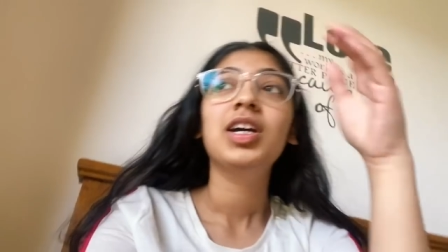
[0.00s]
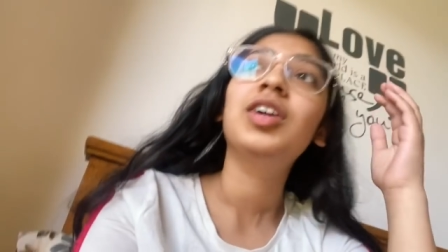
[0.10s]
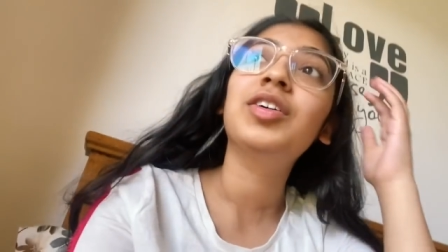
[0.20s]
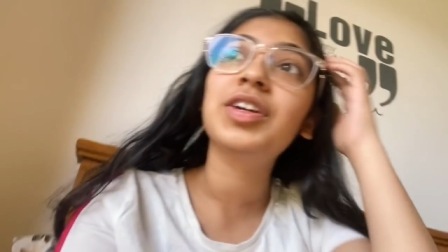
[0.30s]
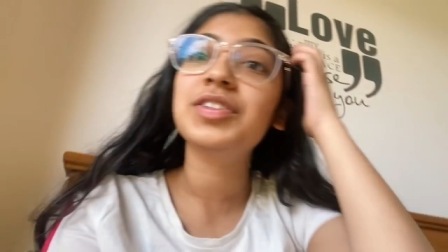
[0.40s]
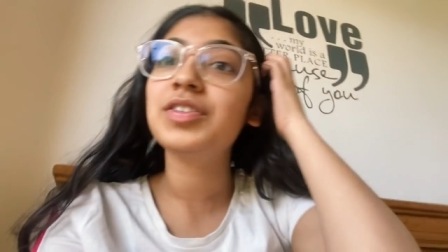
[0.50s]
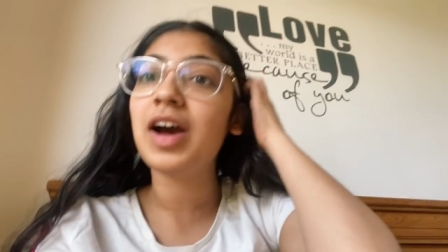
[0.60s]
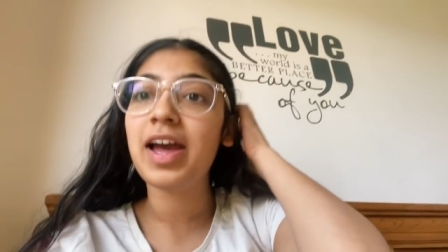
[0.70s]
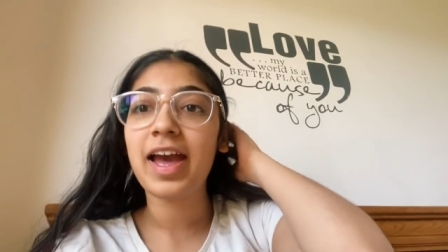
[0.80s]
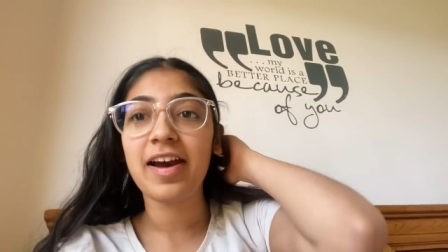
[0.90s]
Okay, so
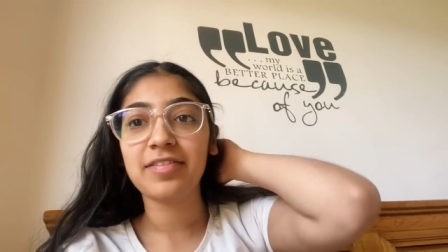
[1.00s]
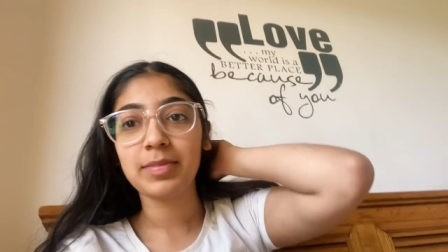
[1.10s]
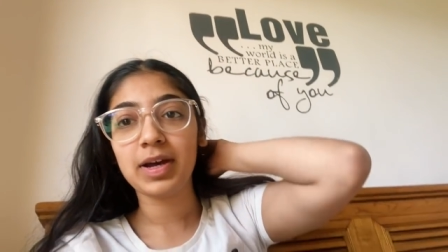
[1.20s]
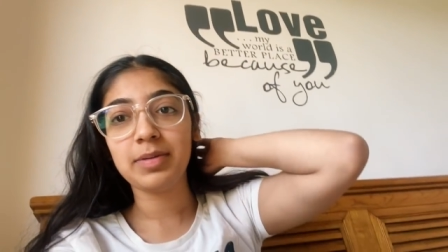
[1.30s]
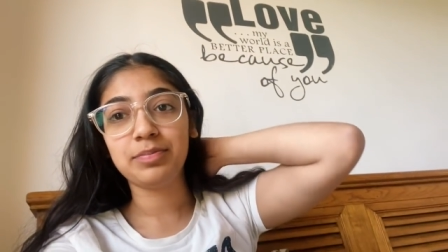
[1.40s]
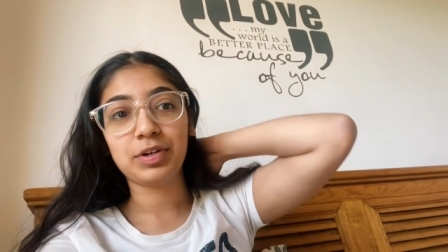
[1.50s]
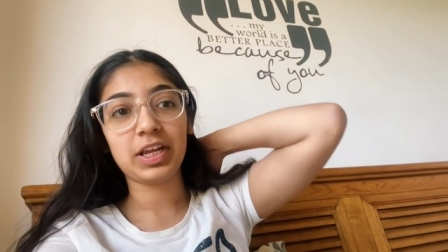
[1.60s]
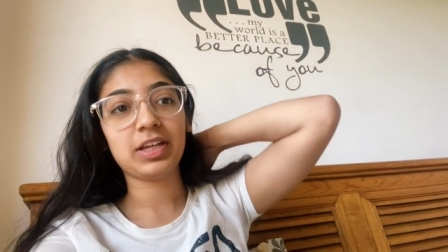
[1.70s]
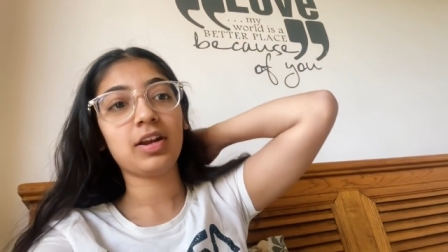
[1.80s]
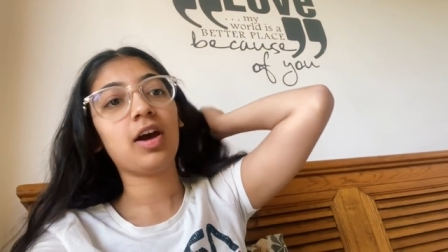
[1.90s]
I have my
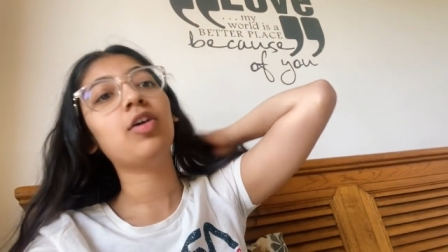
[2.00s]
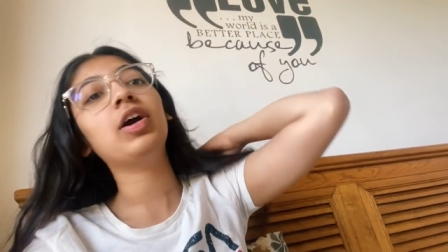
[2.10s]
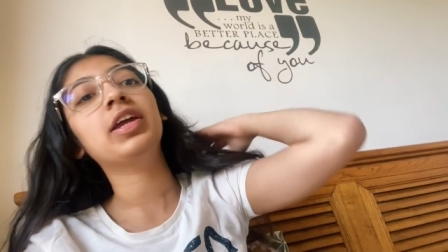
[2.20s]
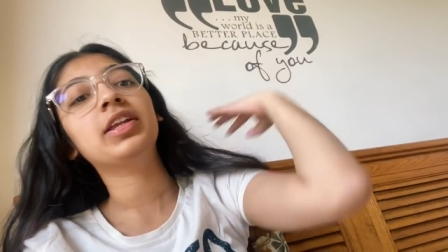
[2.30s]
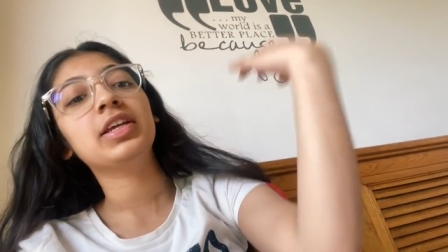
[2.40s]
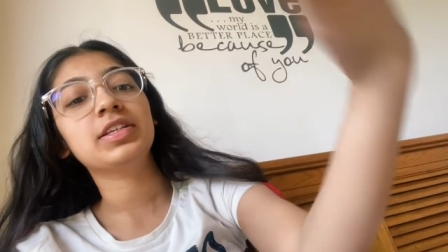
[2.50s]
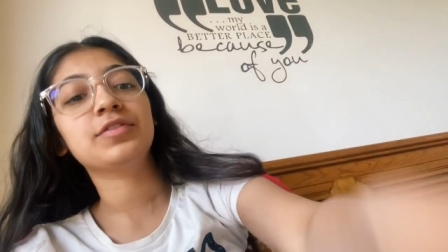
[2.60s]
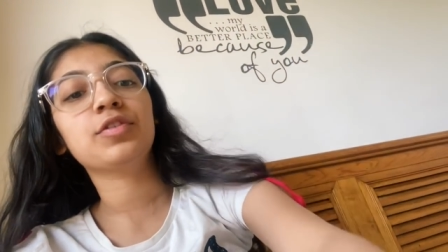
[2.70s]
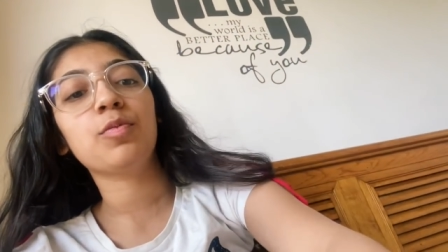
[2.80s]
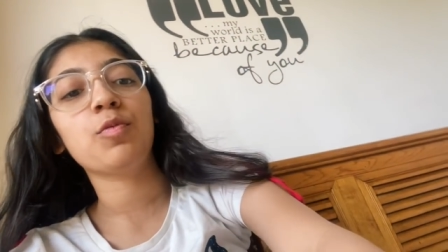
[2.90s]
break now. It is
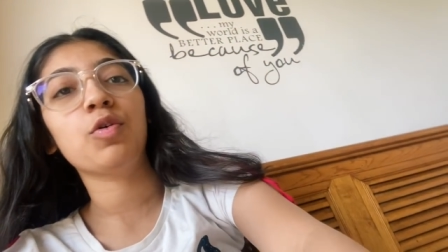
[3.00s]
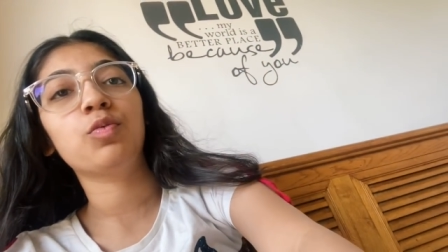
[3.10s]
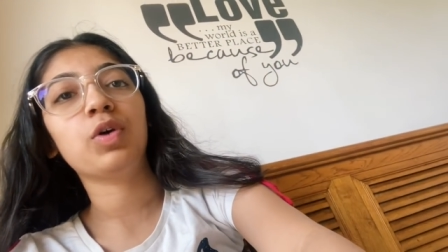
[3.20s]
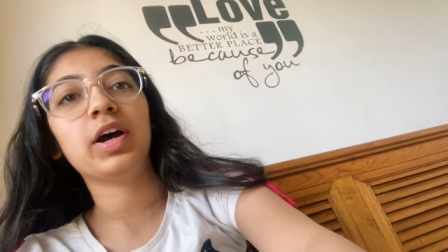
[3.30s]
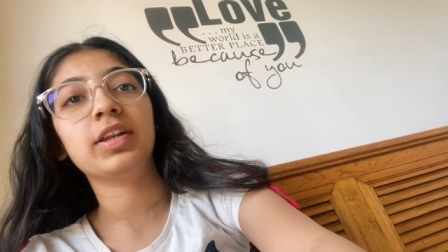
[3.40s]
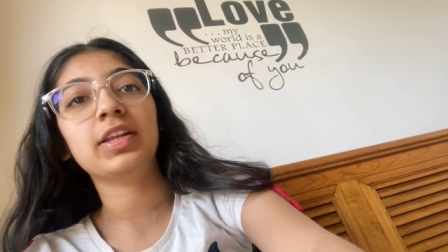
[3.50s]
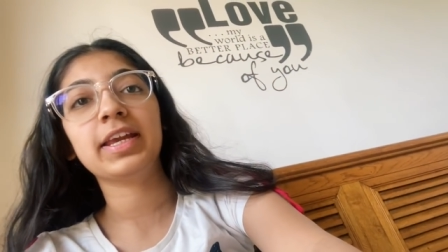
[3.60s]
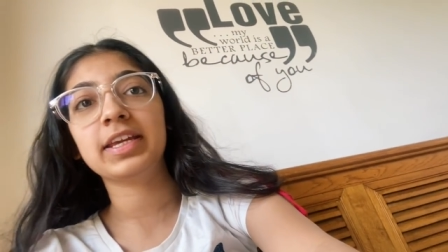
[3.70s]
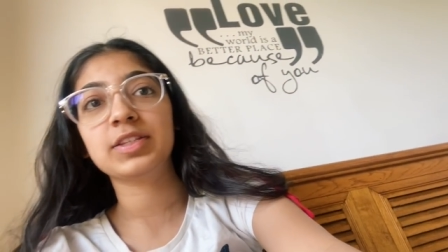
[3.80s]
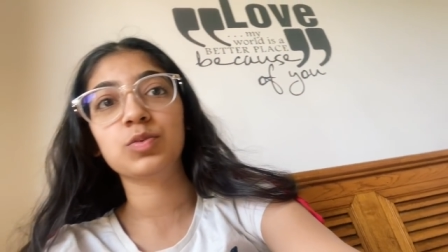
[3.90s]
from 1,
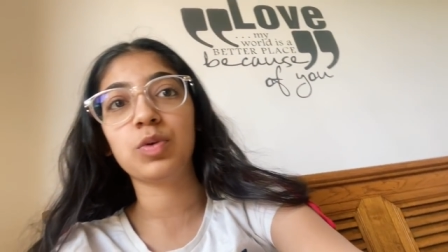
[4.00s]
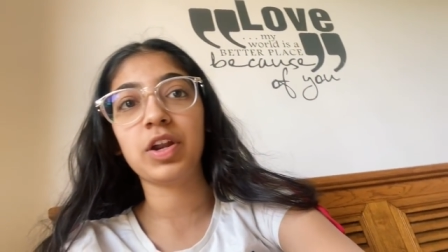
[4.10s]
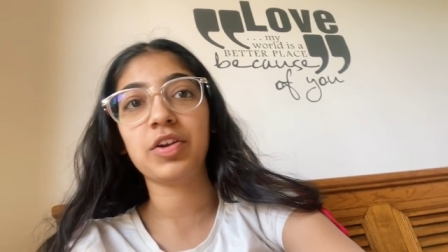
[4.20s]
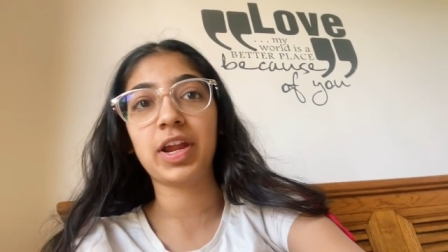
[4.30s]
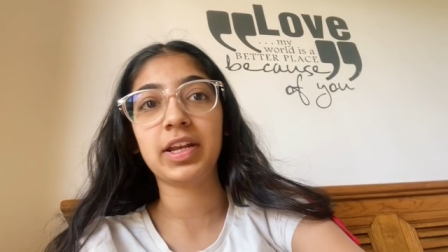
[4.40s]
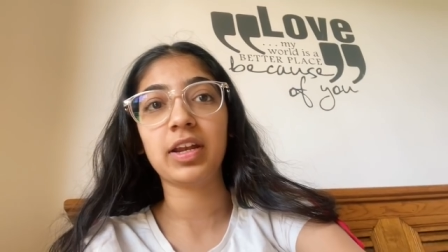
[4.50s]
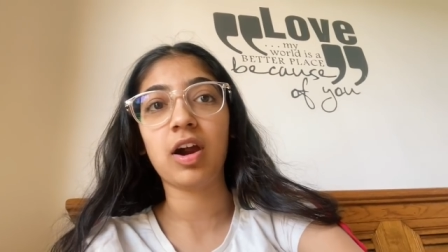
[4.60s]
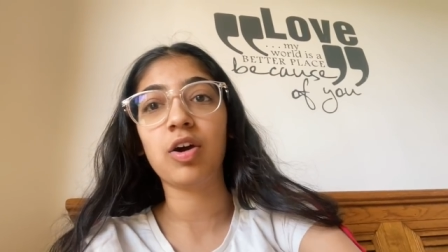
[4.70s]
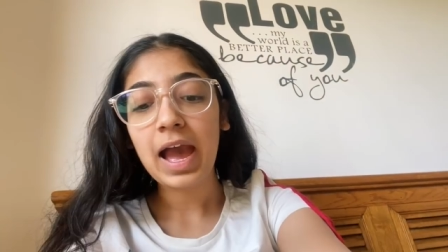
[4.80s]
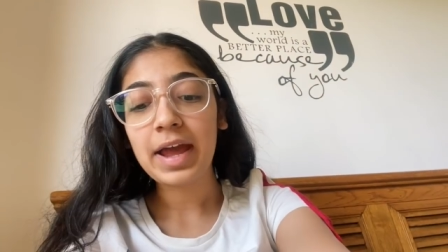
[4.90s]
like it's 1 right
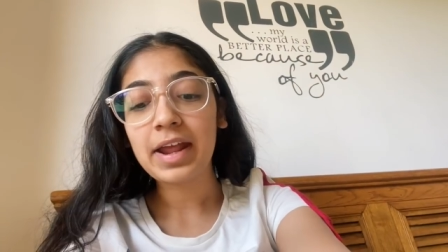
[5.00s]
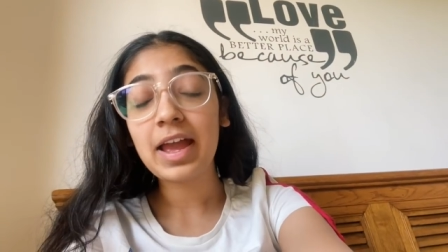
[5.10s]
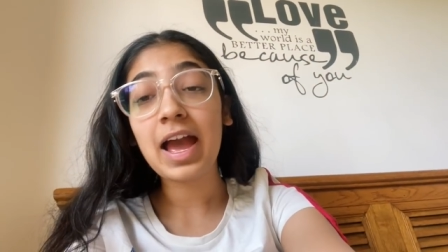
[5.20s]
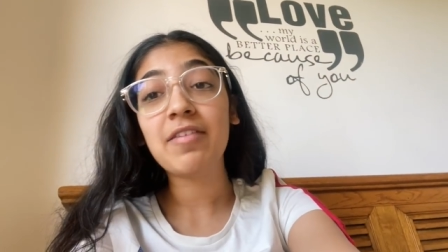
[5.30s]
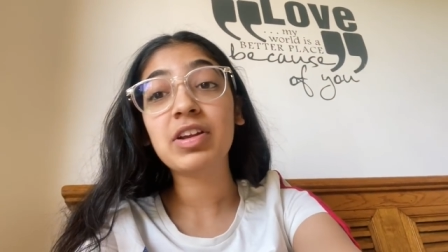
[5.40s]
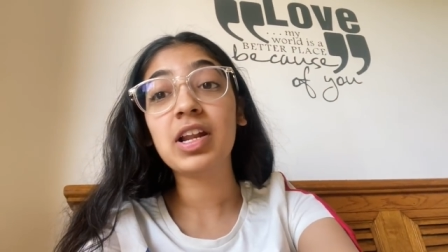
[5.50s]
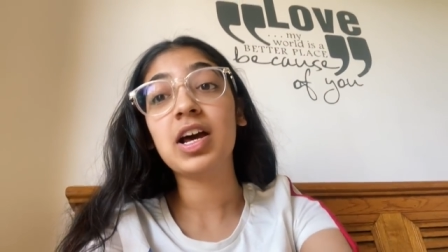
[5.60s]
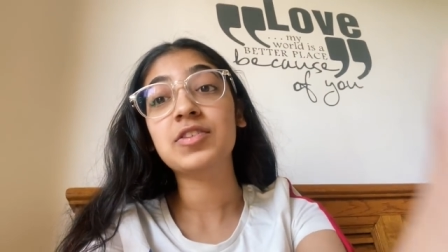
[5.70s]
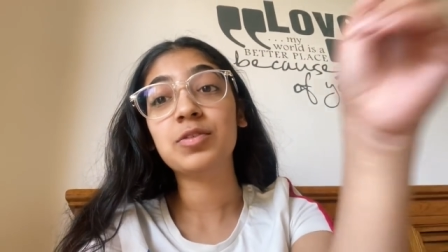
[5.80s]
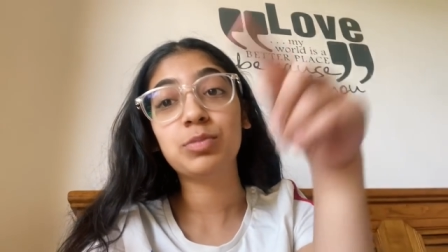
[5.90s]
now. And I have a
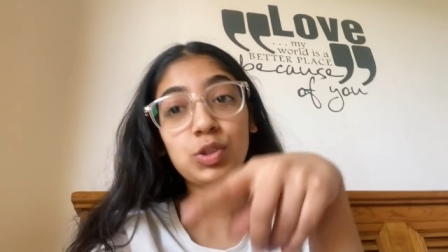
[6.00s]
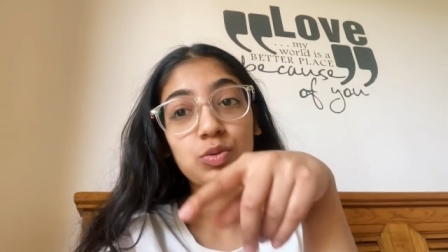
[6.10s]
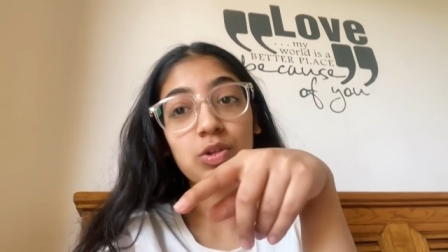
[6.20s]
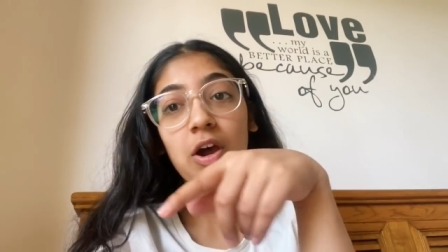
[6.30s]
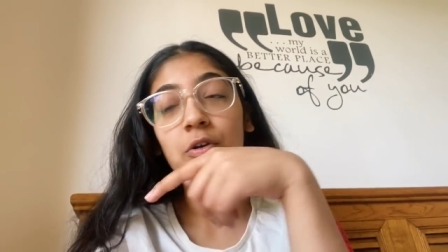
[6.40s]
class from 2 now.